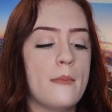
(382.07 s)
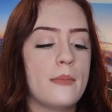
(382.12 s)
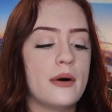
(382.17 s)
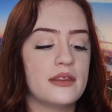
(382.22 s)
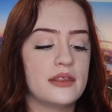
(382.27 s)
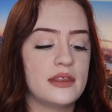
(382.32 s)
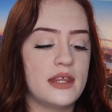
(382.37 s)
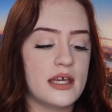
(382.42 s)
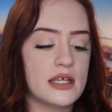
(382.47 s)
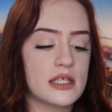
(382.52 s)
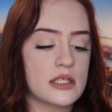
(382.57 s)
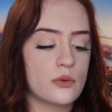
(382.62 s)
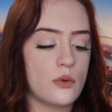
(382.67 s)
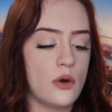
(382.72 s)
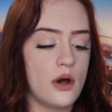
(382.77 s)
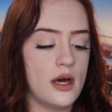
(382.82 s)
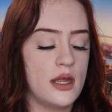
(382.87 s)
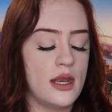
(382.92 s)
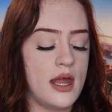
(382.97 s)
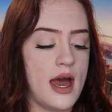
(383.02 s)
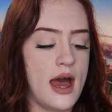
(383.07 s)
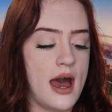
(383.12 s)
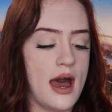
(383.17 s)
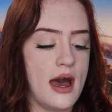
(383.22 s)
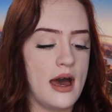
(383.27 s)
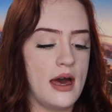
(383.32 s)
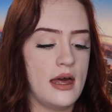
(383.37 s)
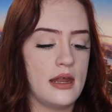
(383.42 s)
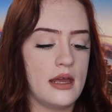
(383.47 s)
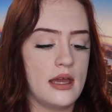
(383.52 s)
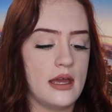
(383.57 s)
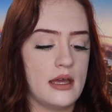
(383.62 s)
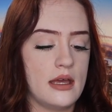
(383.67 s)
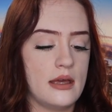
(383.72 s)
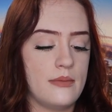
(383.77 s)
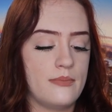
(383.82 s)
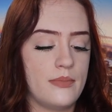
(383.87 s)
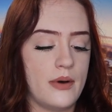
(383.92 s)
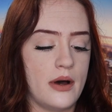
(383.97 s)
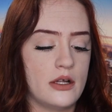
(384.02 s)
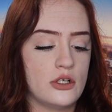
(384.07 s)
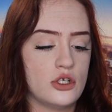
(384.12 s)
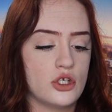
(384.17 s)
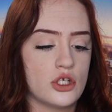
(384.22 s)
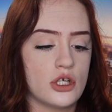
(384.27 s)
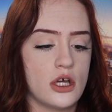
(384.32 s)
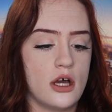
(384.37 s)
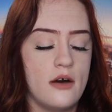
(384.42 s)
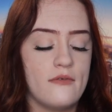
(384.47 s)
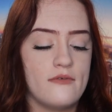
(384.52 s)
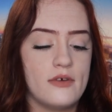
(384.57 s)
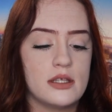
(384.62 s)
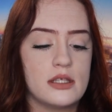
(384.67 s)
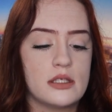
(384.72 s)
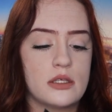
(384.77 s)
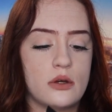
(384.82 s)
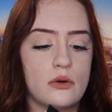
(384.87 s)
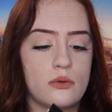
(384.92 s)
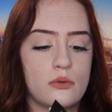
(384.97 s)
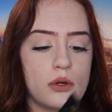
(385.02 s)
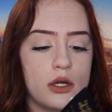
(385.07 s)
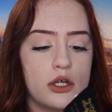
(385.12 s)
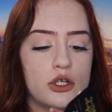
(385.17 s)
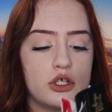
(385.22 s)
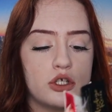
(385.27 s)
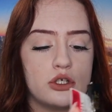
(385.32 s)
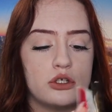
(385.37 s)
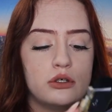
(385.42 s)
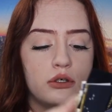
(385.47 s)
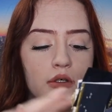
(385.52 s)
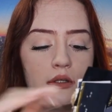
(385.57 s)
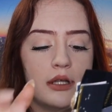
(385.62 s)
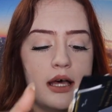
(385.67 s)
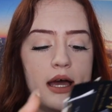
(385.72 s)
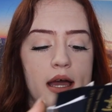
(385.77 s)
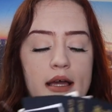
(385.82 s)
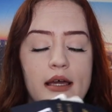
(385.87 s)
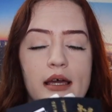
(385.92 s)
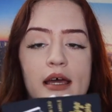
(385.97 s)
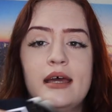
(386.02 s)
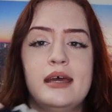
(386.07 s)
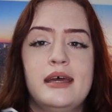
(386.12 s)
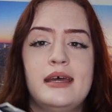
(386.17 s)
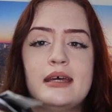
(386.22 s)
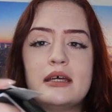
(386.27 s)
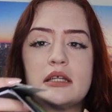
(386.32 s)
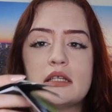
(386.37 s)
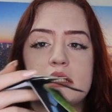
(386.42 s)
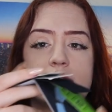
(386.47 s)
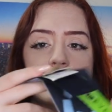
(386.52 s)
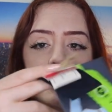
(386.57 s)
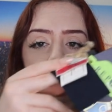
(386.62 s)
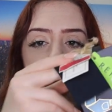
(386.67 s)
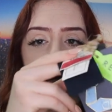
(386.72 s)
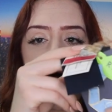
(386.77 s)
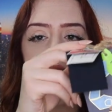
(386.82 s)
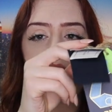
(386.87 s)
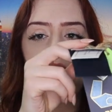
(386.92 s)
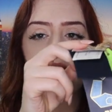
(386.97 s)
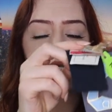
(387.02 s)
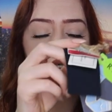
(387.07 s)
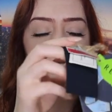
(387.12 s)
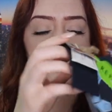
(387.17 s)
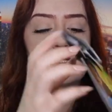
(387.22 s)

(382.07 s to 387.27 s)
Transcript: But this one had a bunch of its original like tag